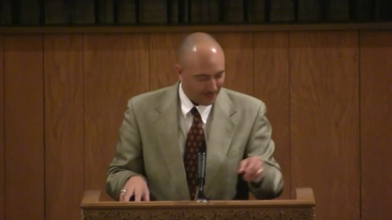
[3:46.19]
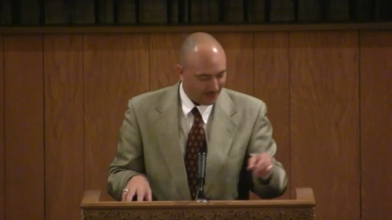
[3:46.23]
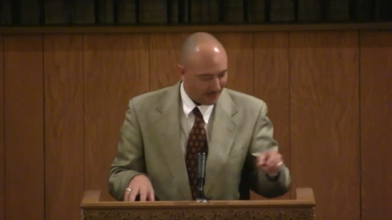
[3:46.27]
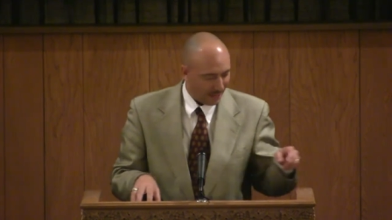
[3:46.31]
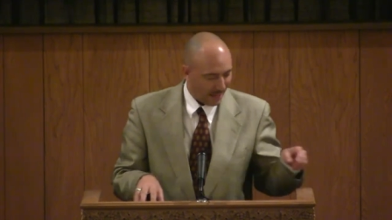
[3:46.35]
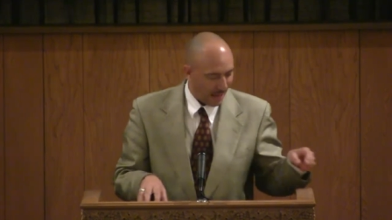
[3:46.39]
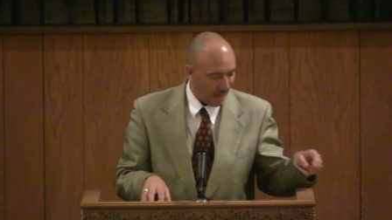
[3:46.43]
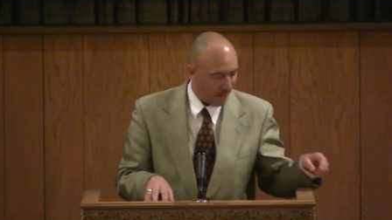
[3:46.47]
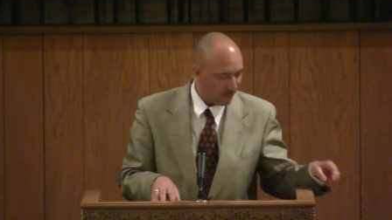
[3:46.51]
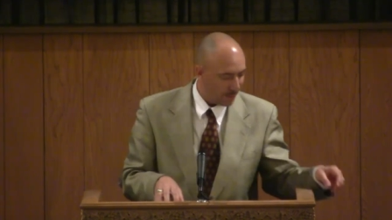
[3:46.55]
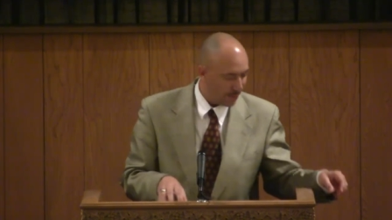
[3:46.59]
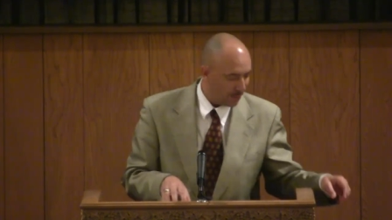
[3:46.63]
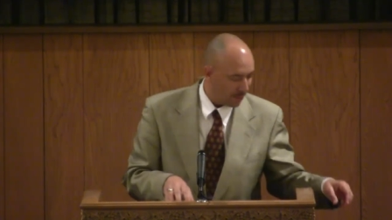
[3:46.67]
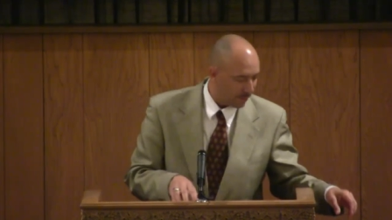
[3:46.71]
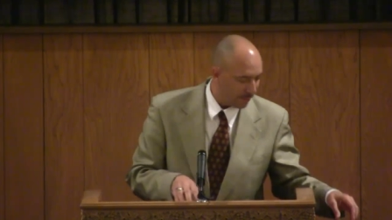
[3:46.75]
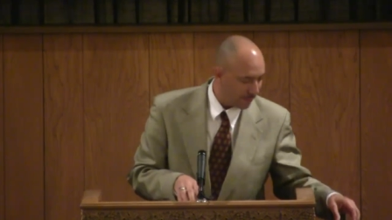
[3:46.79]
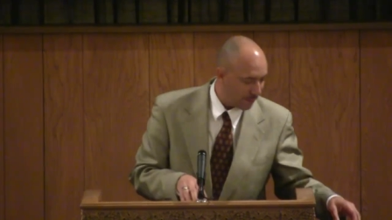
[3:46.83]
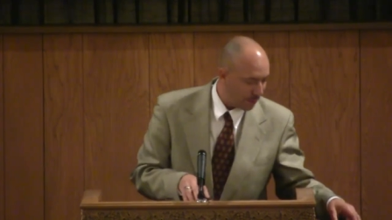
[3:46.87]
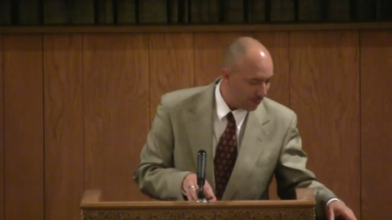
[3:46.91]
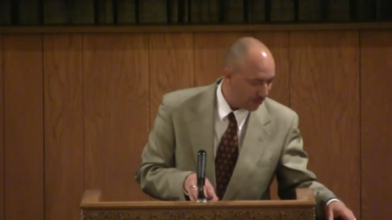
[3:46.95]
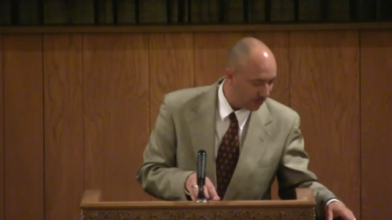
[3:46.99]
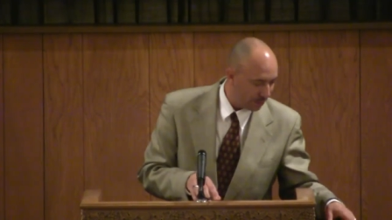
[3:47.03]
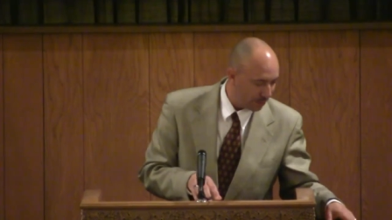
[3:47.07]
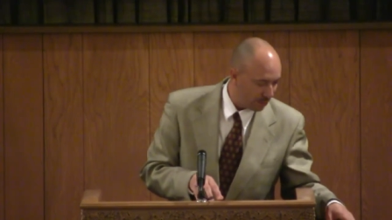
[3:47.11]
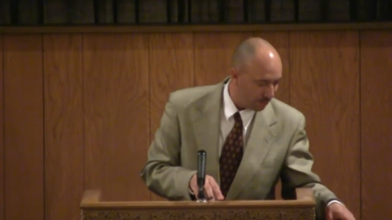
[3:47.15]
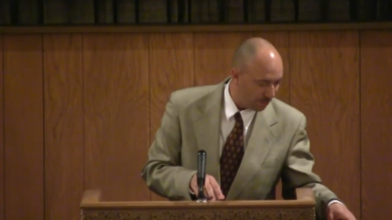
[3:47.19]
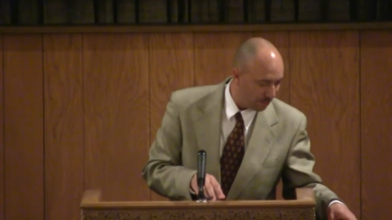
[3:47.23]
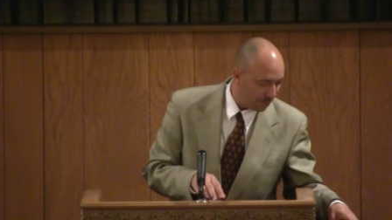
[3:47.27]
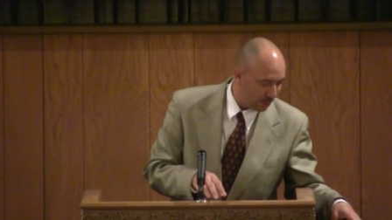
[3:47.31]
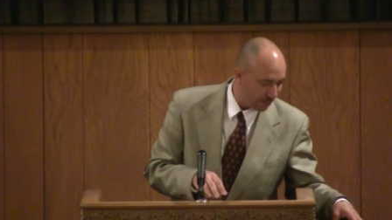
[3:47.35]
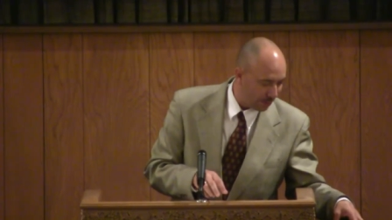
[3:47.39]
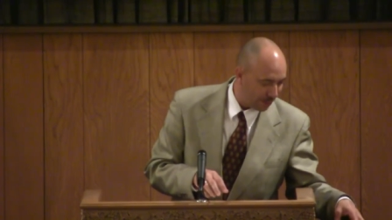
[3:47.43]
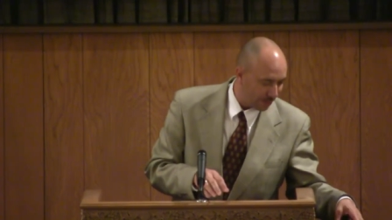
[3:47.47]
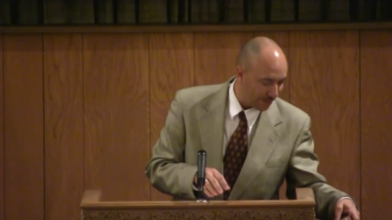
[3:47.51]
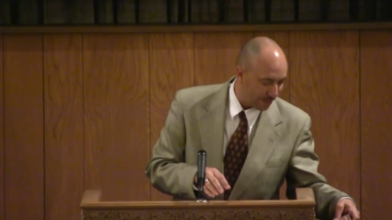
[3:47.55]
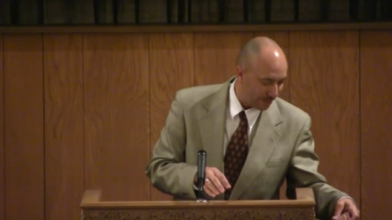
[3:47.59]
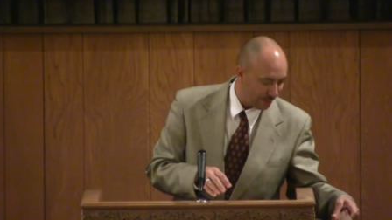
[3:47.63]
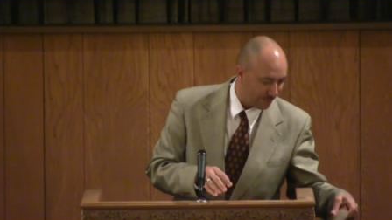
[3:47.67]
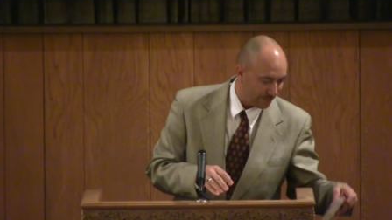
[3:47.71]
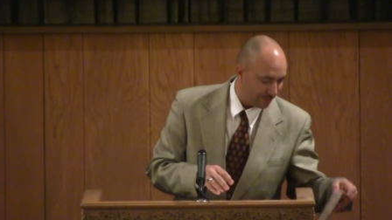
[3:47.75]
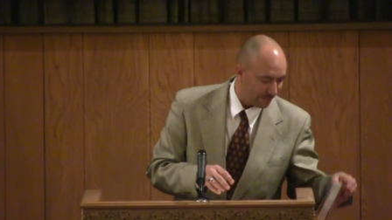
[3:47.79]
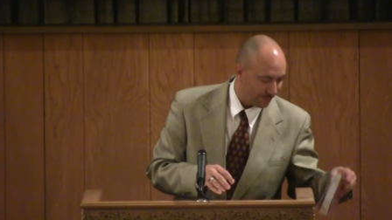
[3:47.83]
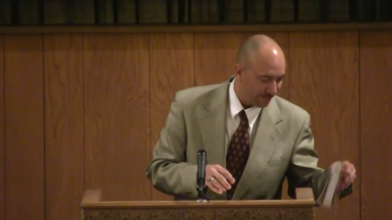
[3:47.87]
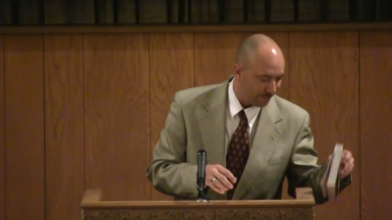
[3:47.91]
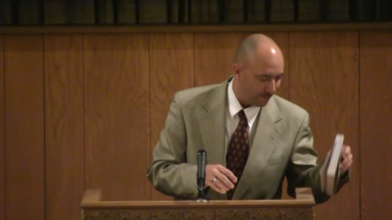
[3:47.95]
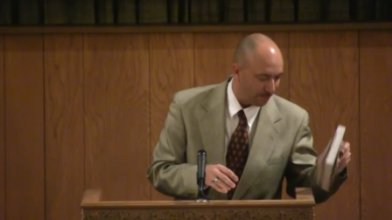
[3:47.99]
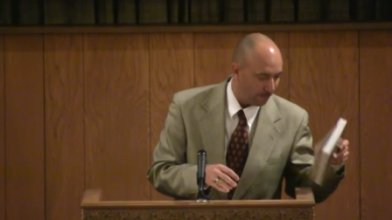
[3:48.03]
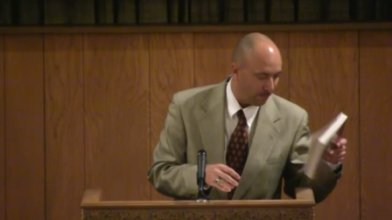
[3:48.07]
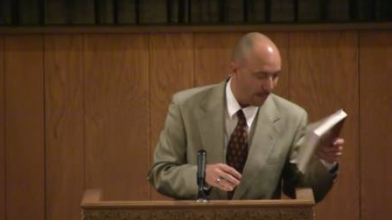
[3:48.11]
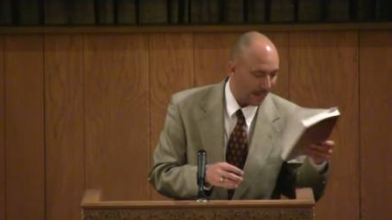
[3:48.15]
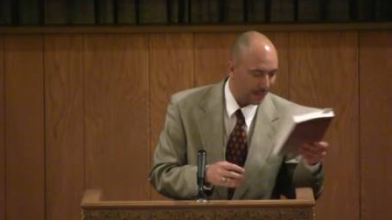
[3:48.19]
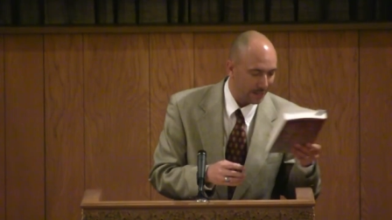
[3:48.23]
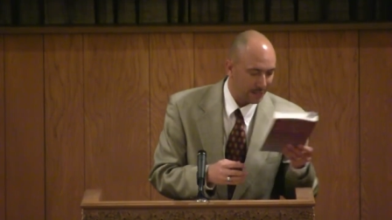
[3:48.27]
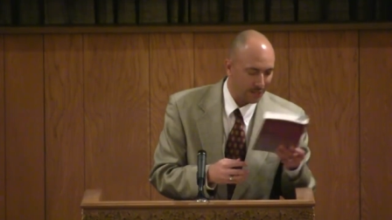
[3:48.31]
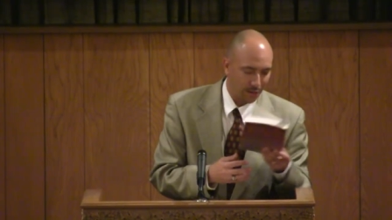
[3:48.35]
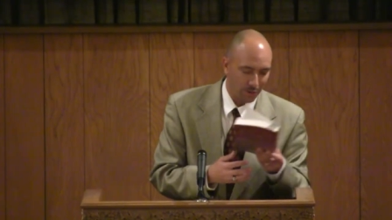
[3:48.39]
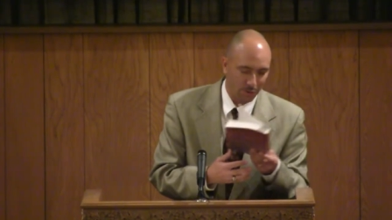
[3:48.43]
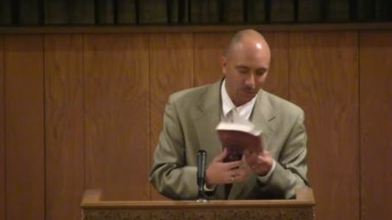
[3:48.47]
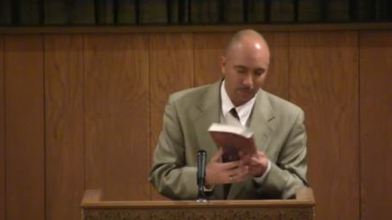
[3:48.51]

I'll be reviewing the book by Joe